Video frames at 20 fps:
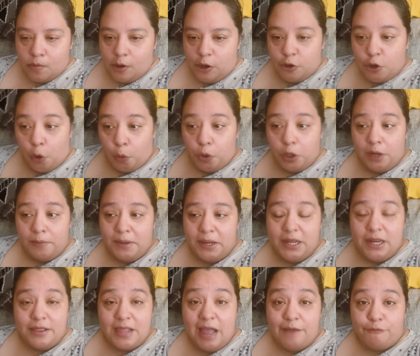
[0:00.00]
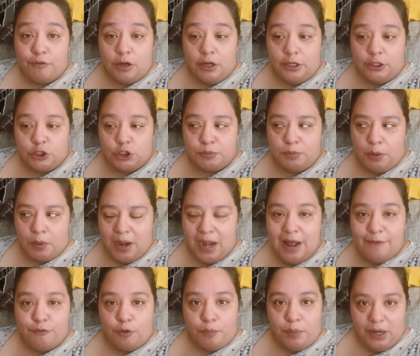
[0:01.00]
So we're going to be eating that for lunch. But right
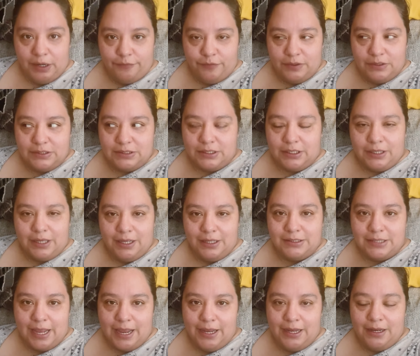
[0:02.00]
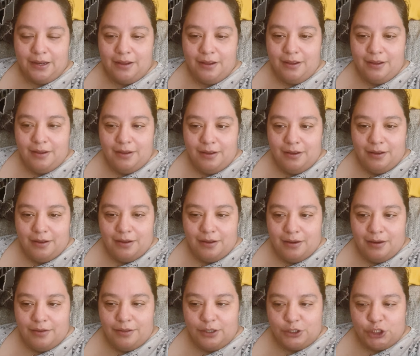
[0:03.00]
now for breakfast, the kids ate
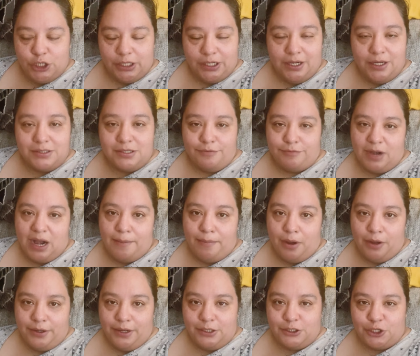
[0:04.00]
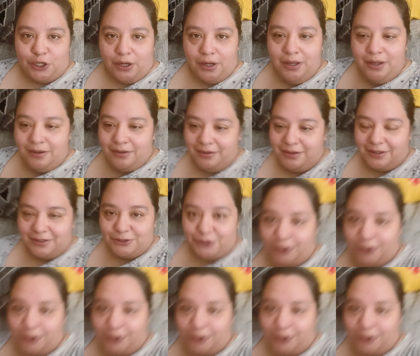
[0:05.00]
the chicken and stuff that I bought yesterday. Because,